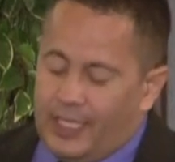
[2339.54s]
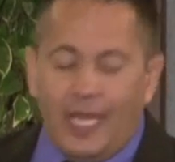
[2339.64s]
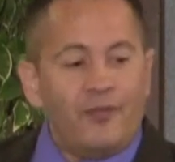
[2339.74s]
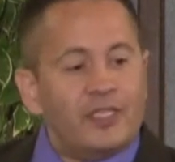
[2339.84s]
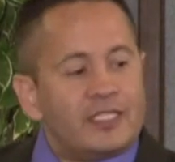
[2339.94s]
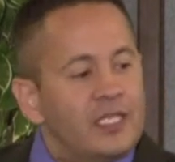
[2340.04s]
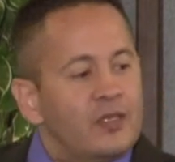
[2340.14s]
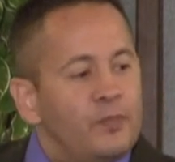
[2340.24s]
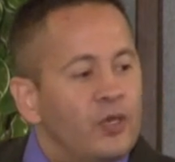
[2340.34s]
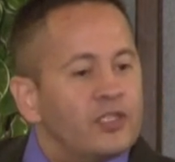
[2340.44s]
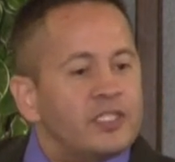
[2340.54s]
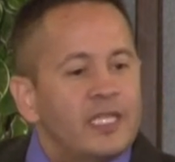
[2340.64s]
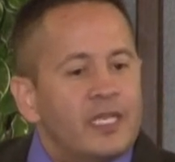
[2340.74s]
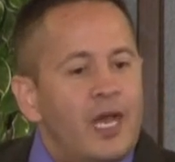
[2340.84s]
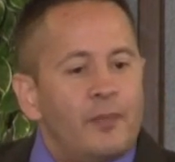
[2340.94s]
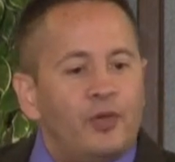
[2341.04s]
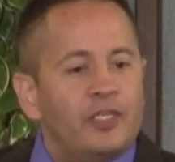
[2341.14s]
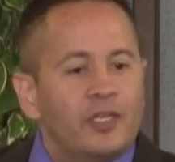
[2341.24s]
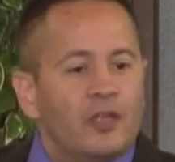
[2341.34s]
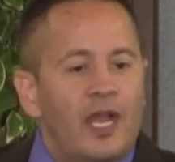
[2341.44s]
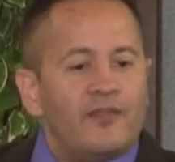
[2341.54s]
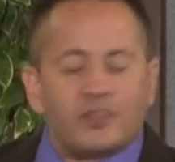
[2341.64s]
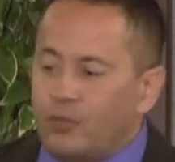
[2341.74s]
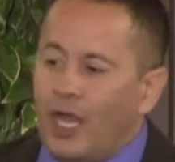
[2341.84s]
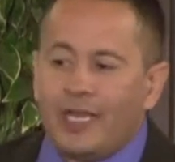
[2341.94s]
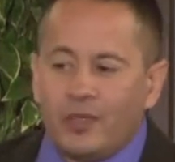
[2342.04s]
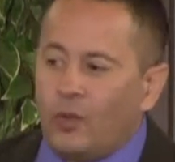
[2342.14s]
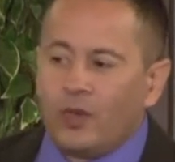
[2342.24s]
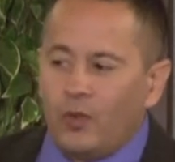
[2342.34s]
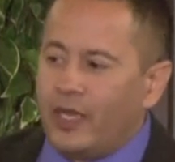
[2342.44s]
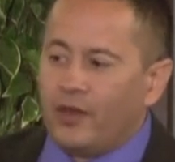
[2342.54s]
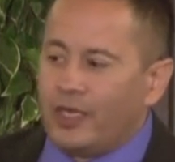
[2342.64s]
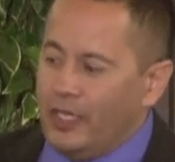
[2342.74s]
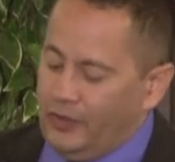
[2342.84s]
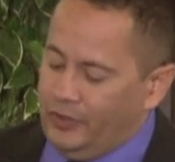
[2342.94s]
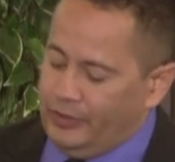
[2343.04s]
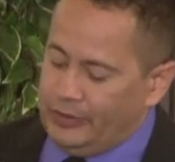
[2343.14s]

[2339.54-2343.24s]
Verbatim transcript: Every single person that God put in your life is blind in one way or another.